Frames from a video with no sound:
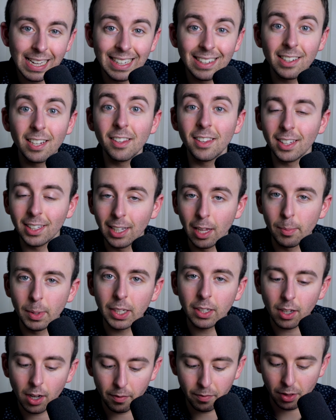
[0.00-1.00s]
to the
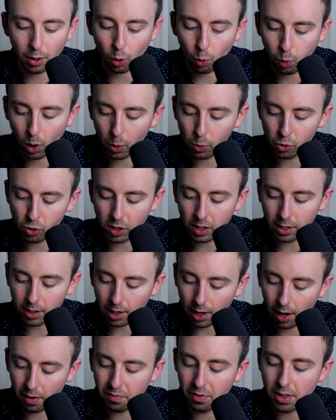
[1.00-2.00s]
limit of the quotient
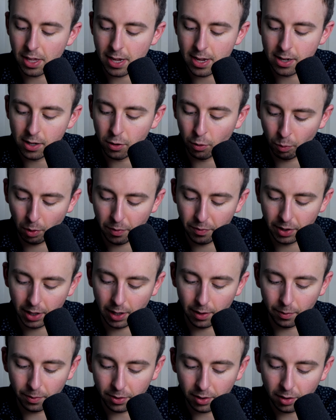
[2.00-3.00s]
of the
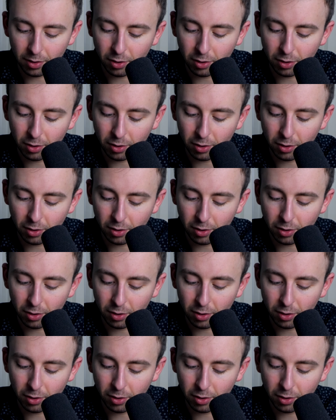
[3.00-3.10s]
derivatives.